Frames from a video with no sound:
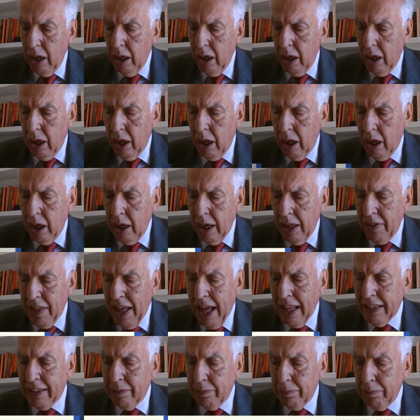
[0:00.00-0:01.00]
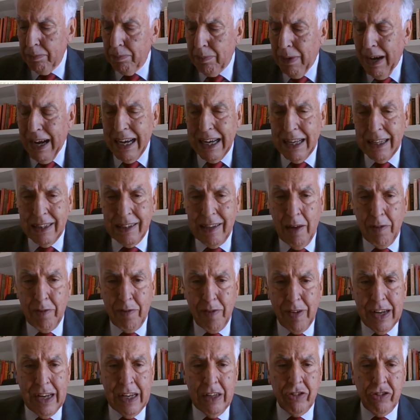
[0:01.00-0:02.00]
And that, by
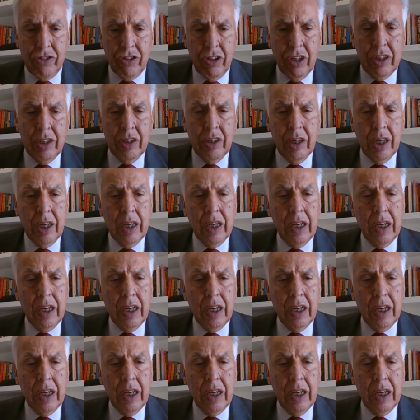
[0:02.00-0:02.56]
definition,